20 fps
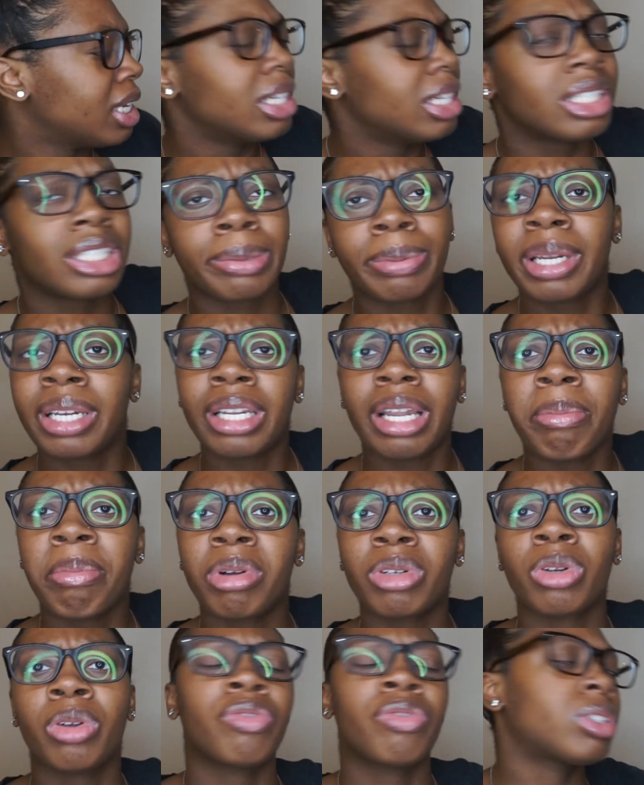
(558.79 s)
spending that
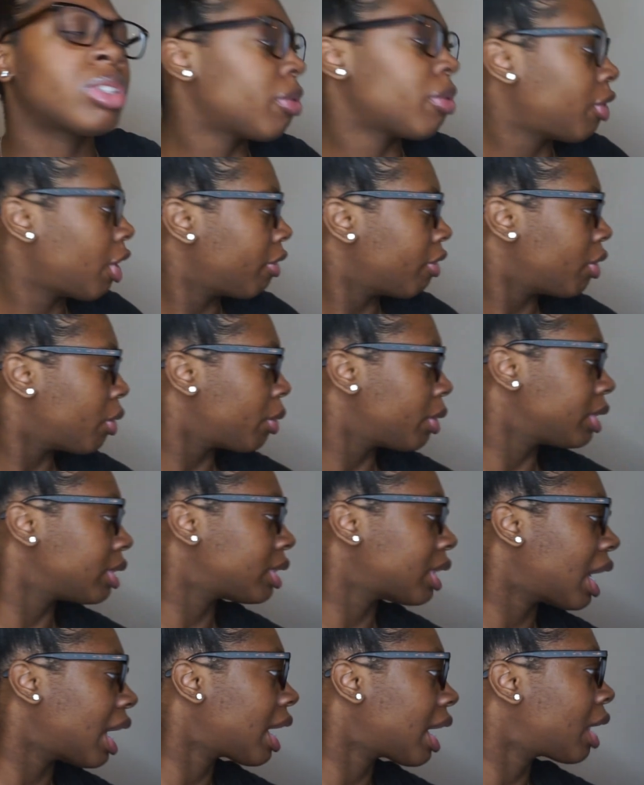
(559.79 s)
much on some flavor
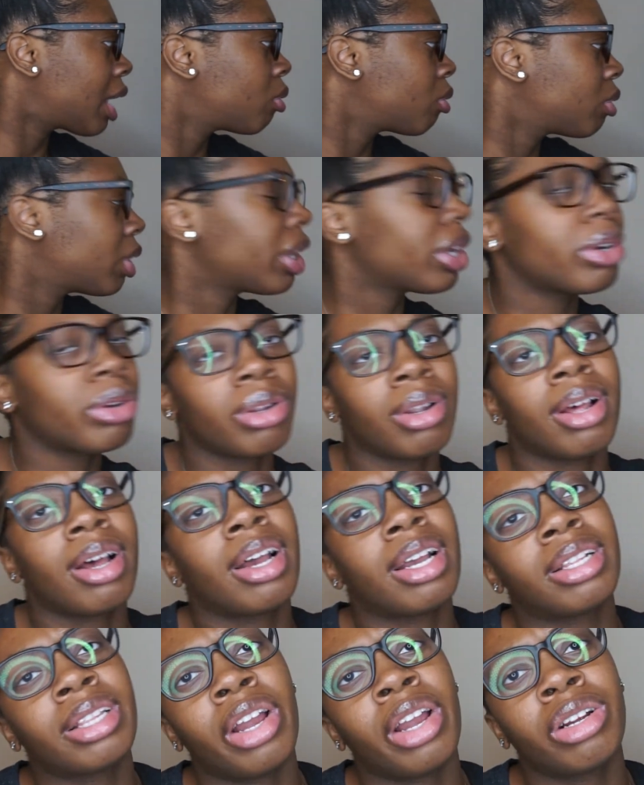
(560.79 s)
oils. Like I don't know.
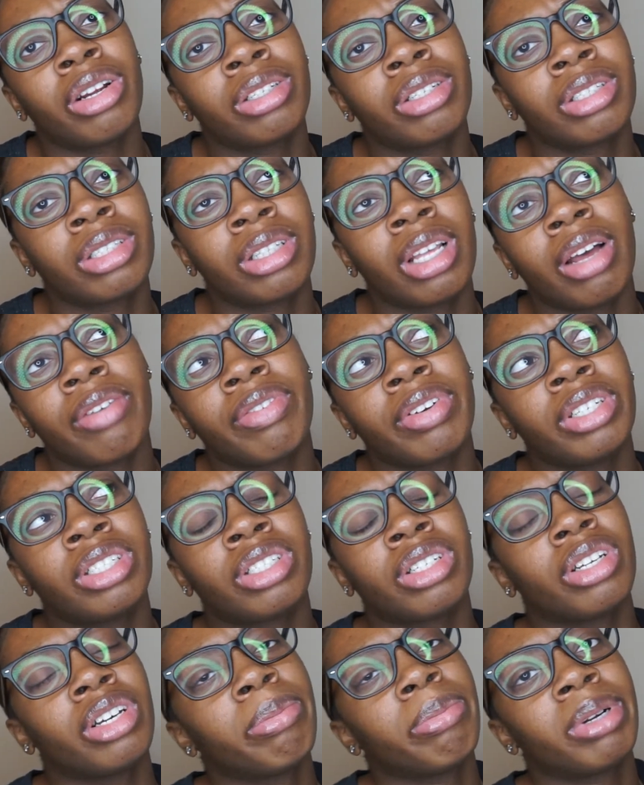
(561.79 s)
Like their stuff
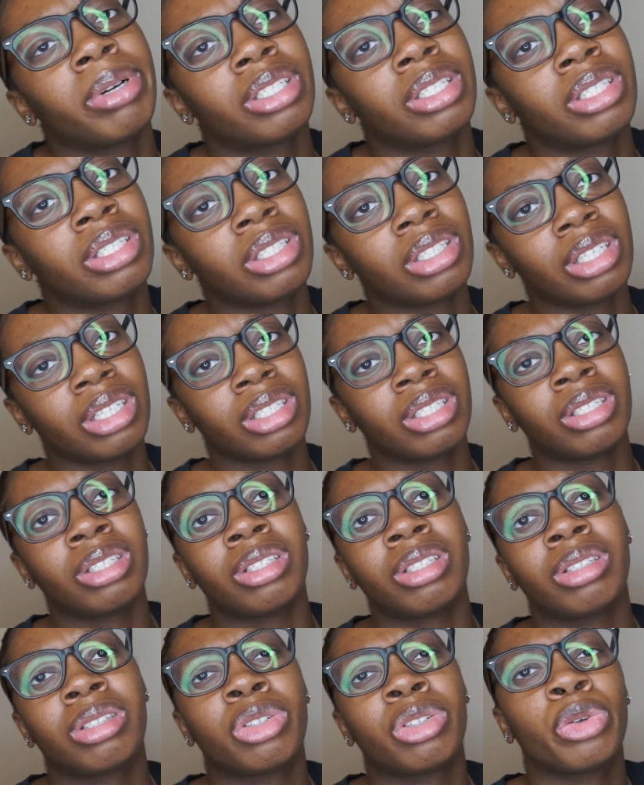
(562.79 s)
is good, but it's
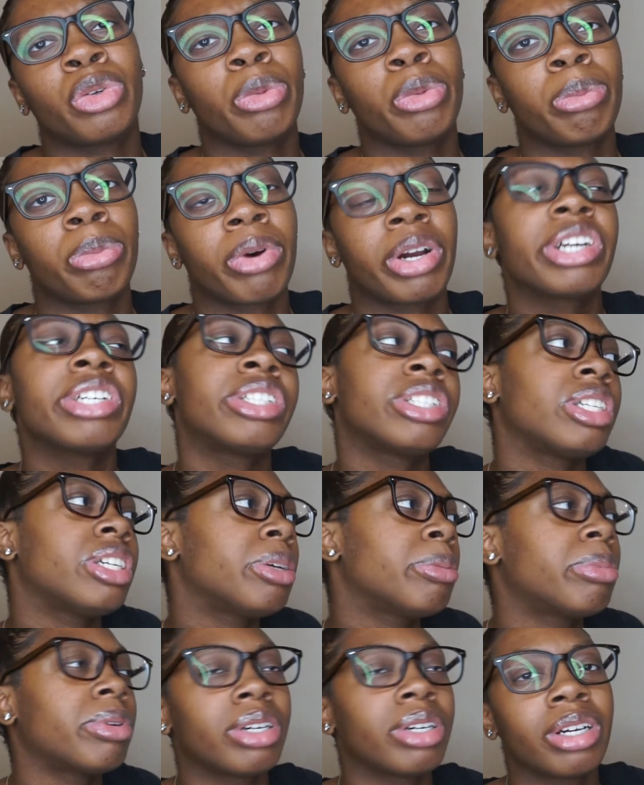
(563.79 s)
just too
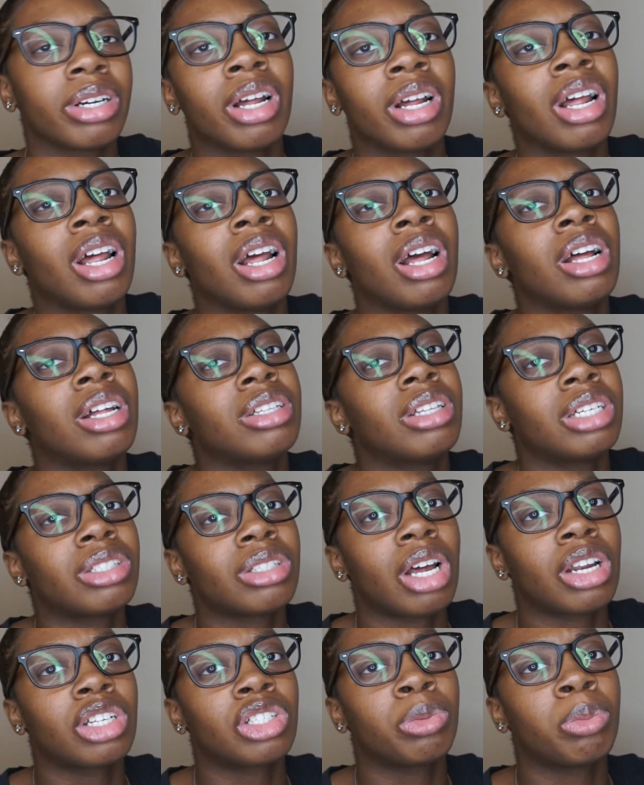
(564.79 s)
pricey. But that's
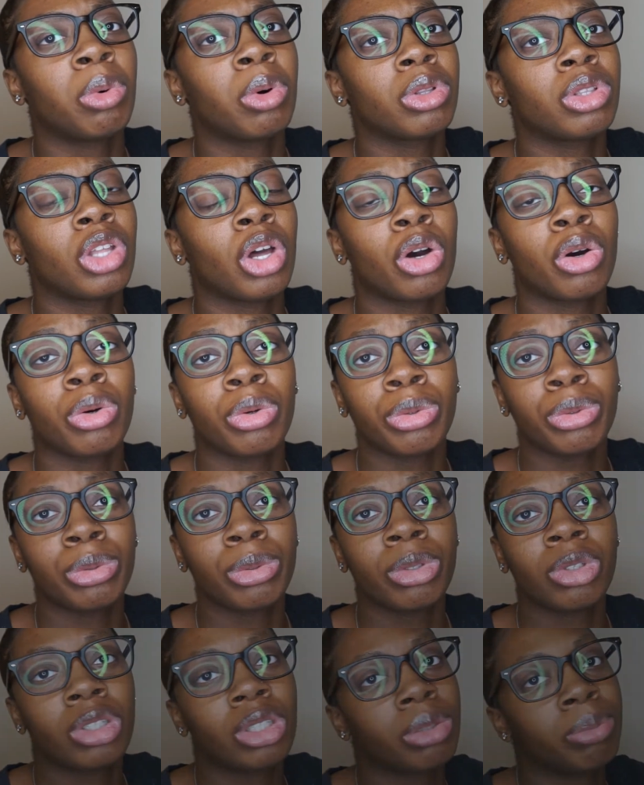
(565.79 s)
how I just bought
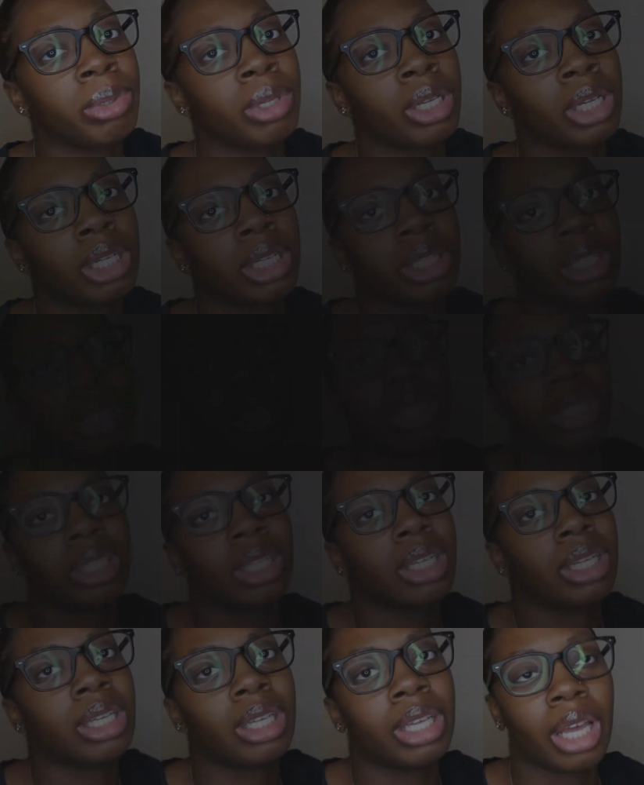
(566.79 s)
those because
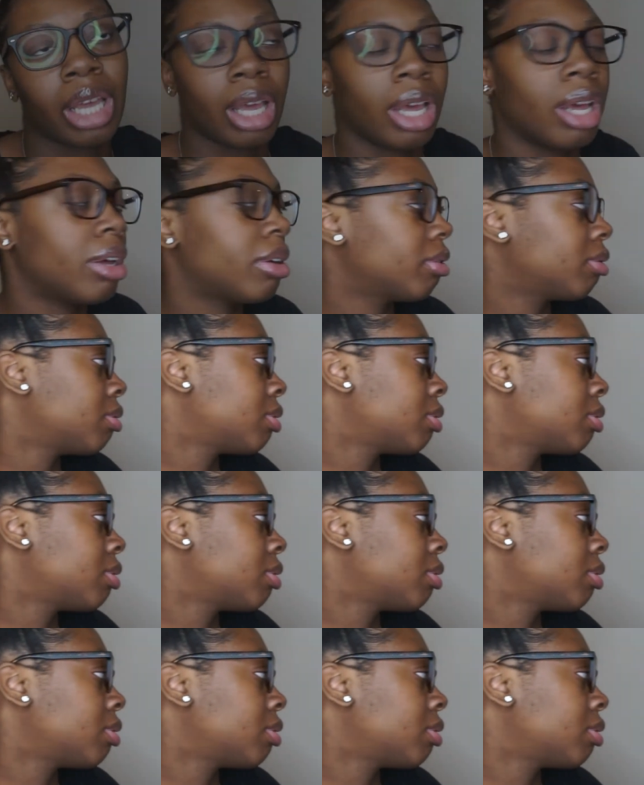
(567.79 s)
yeah.